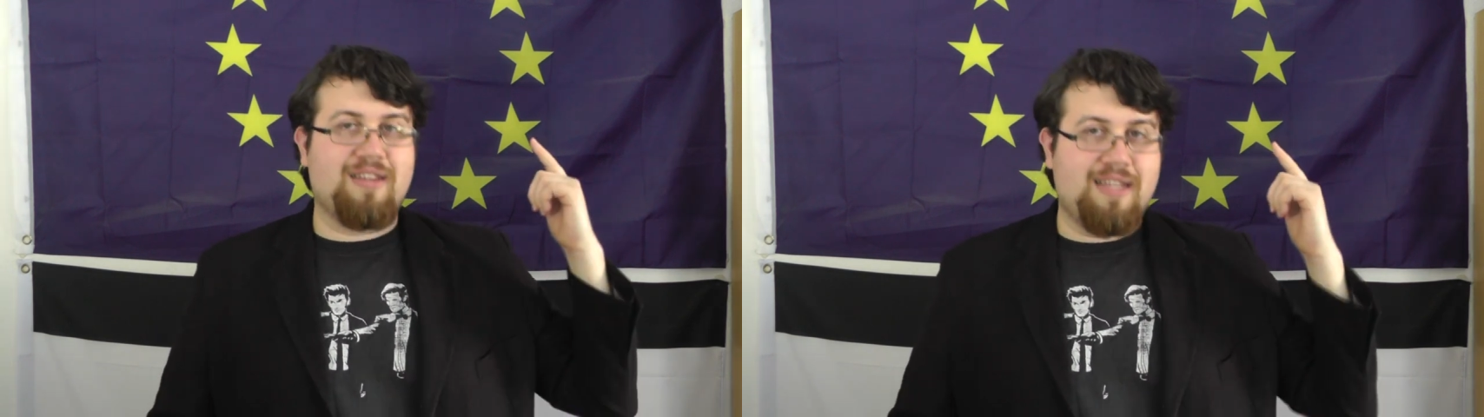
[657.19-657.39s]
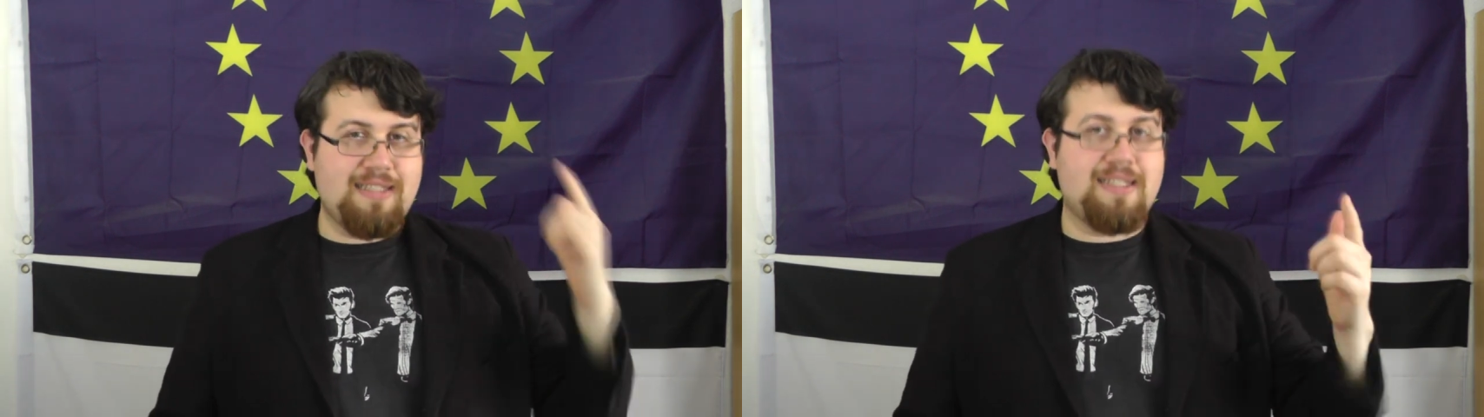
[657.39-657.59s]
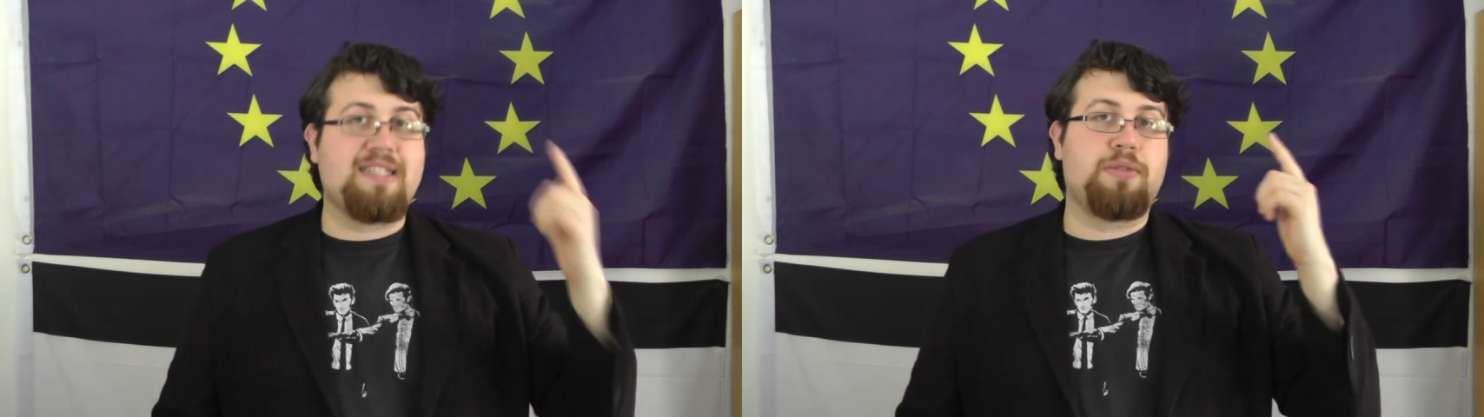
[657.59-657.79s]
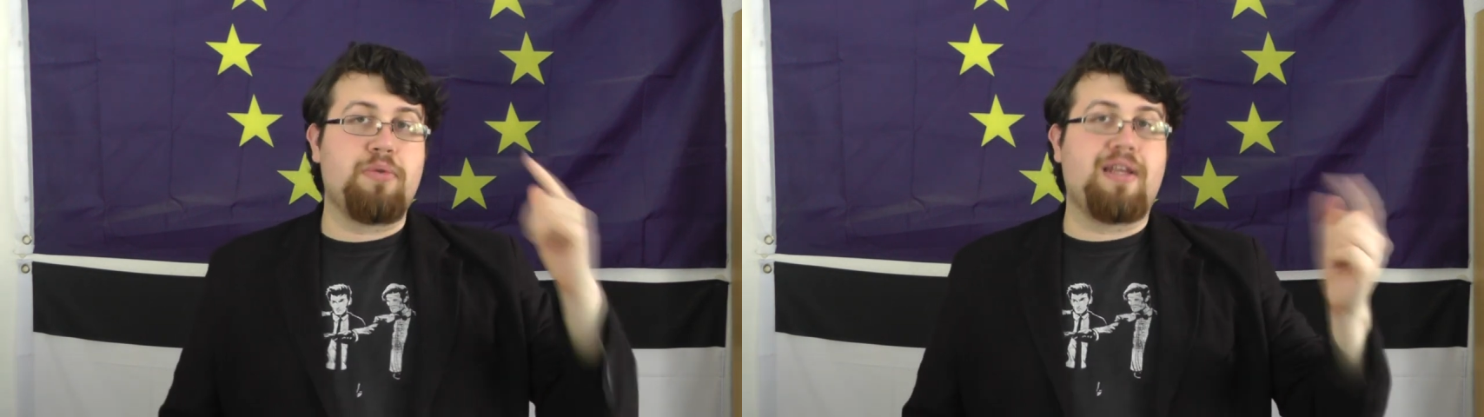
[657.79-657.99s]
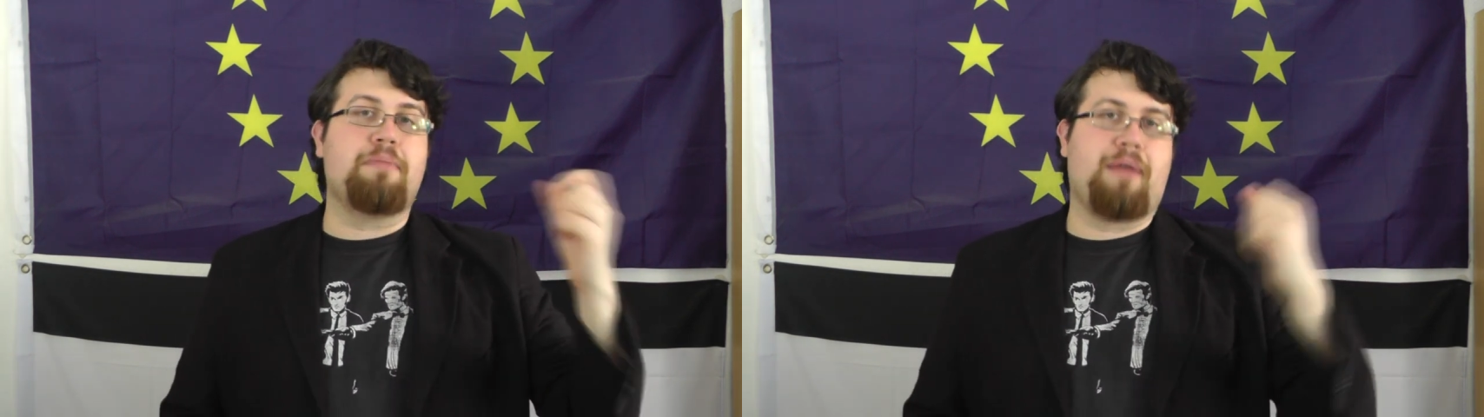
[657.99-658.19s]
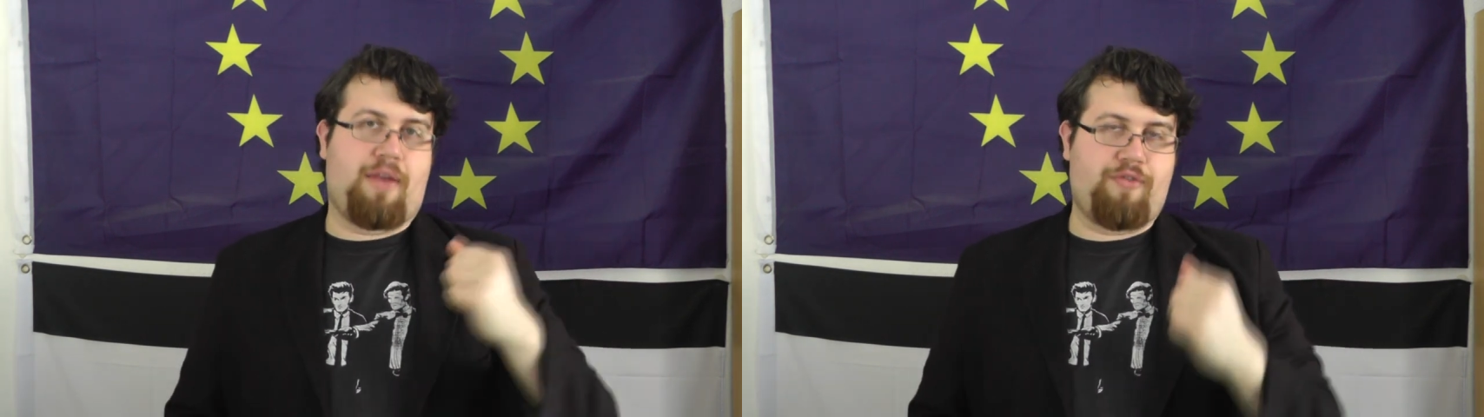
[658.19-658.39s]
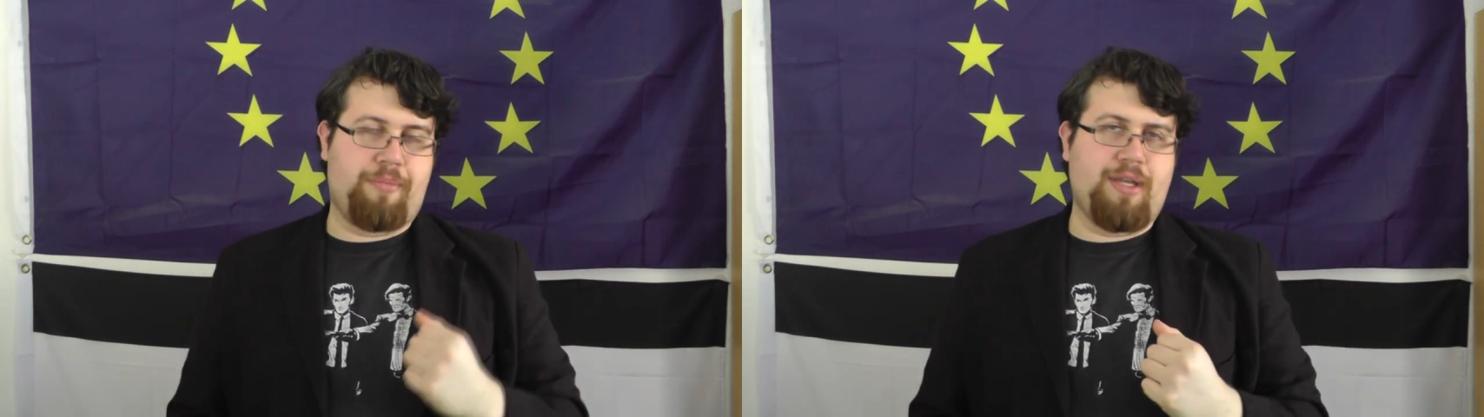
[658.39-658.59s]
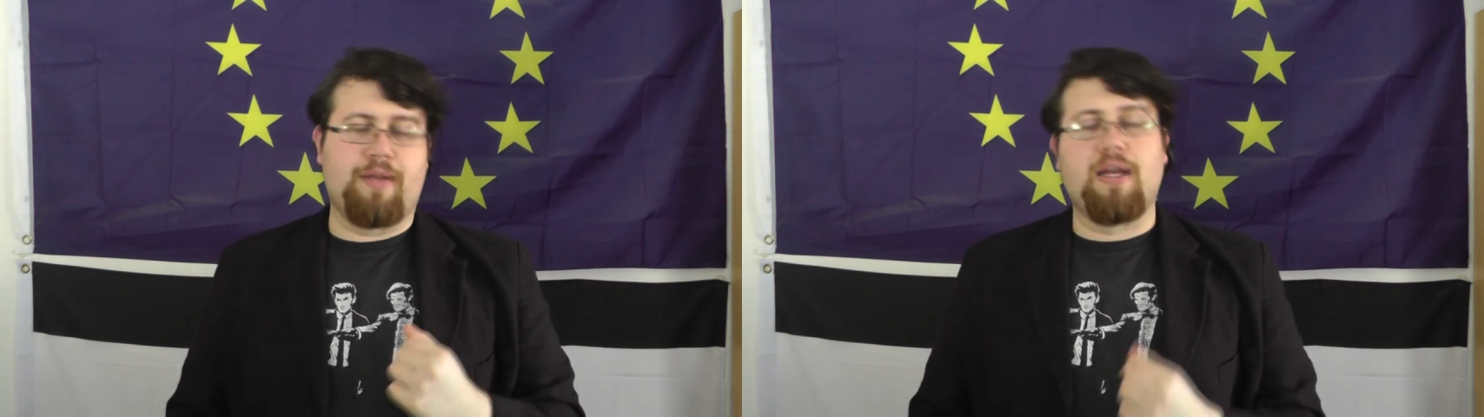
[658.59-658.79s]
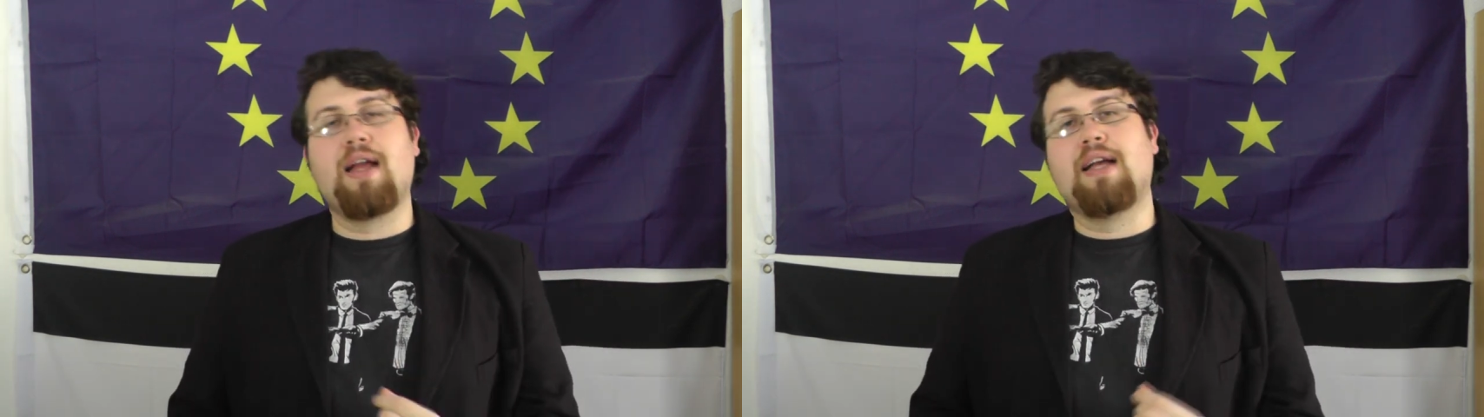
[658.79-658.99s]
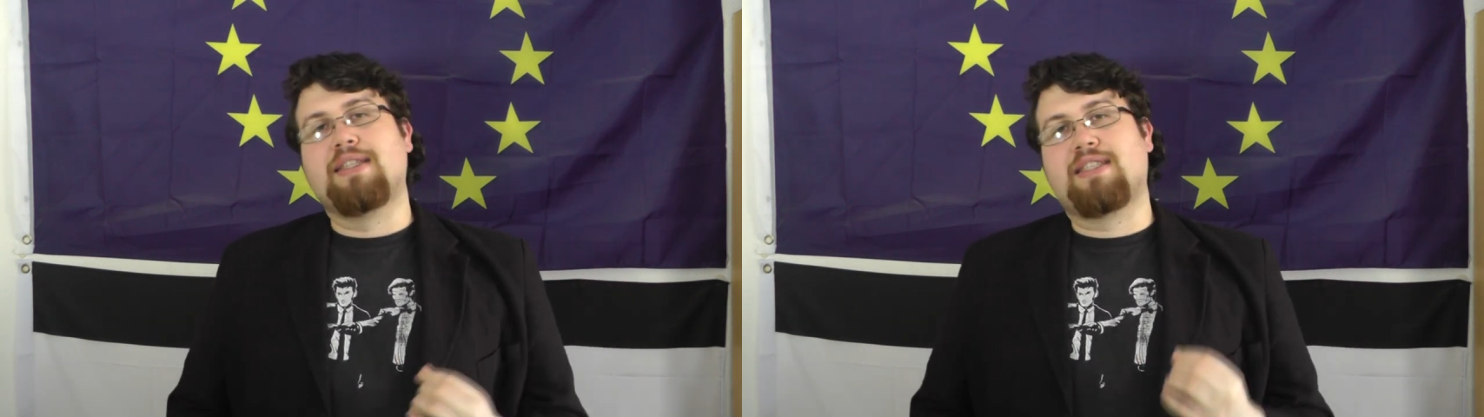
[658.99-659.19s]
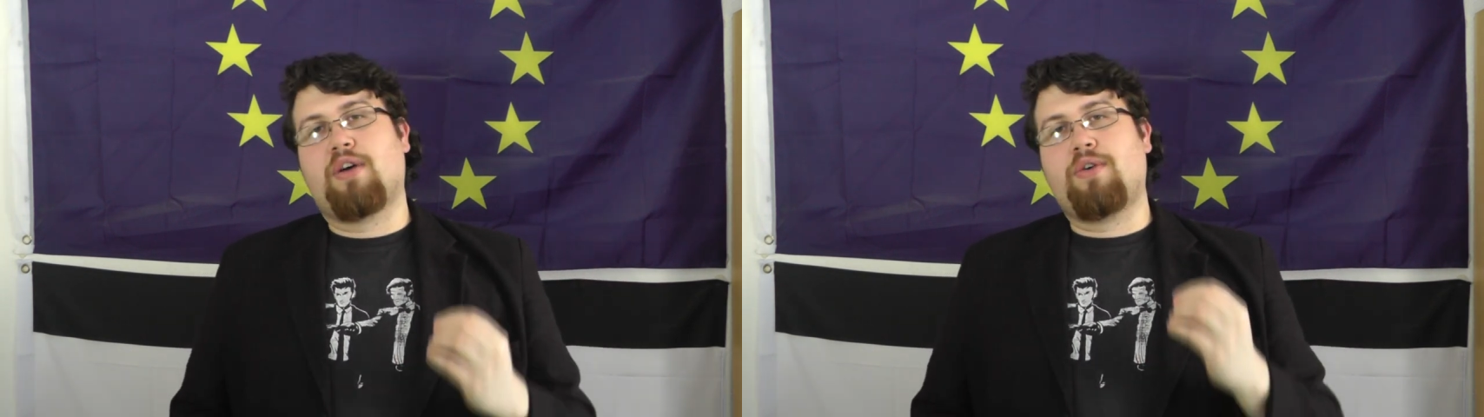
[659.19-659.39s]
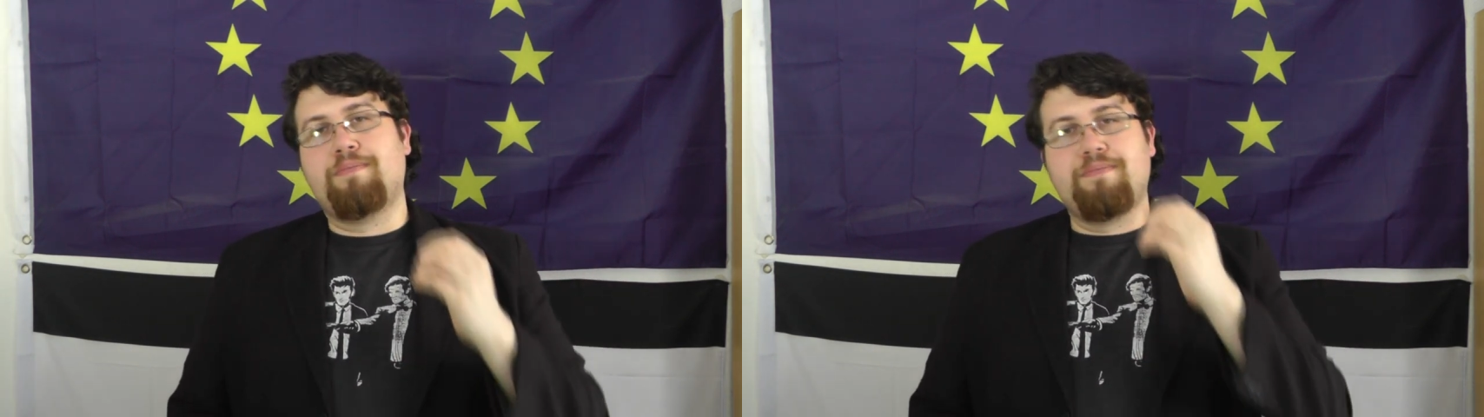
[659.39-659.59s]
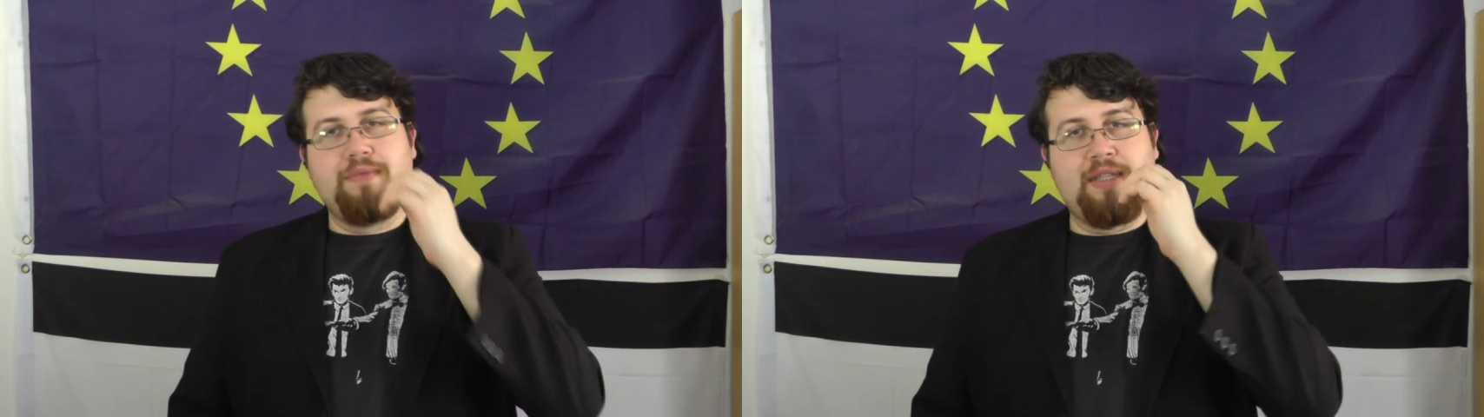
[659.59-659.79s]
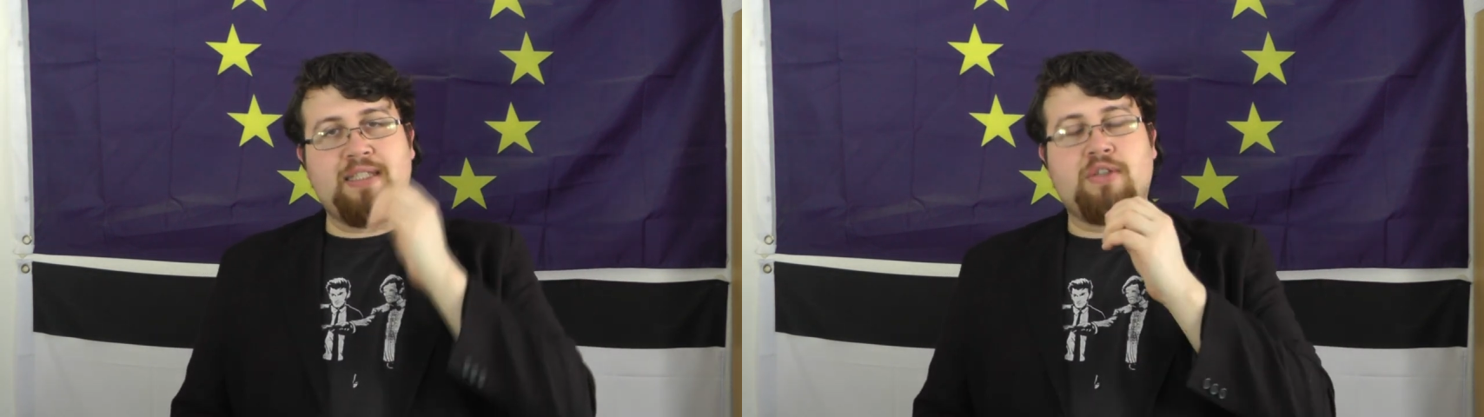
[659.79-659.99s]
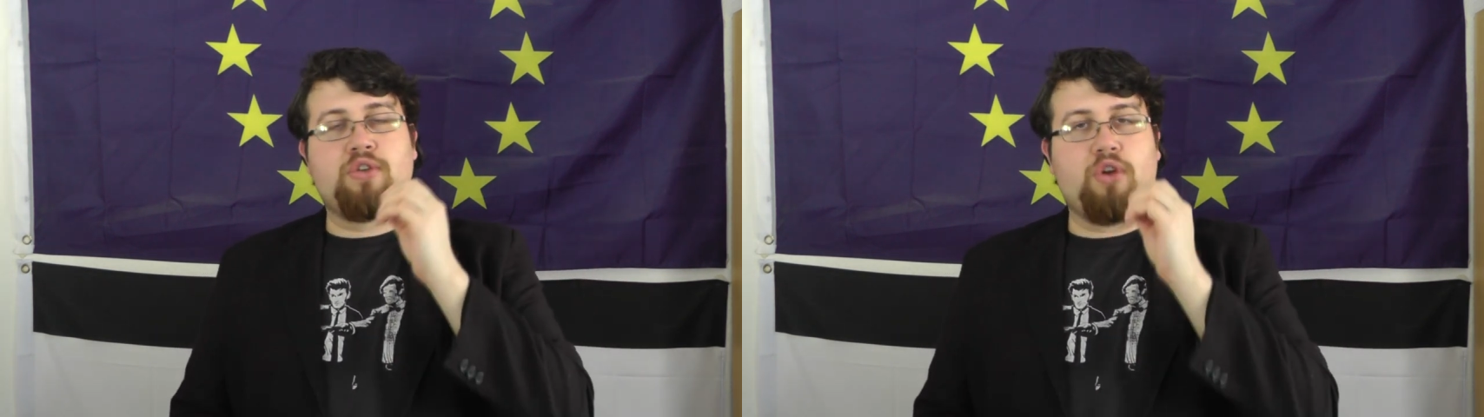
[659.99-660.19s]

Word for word: this is really bad for me. So this could